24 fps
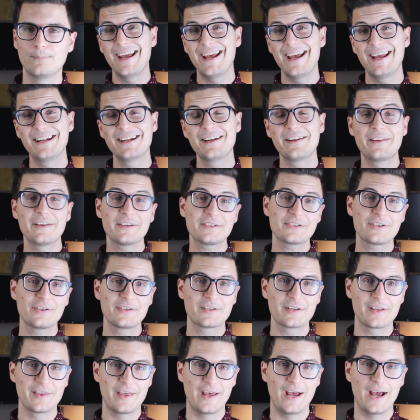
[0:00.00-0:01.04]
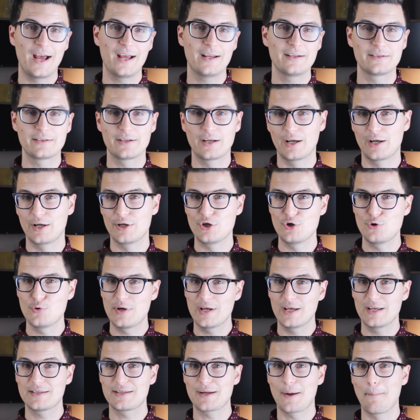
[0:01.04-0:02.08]
In addition to that, uh, you
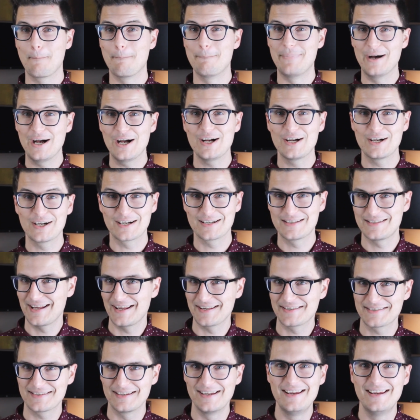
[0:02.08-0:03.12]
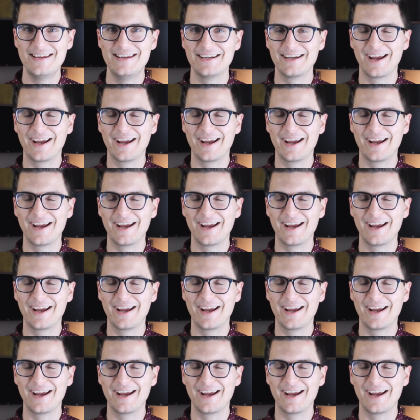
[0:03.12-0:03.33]
get bug testing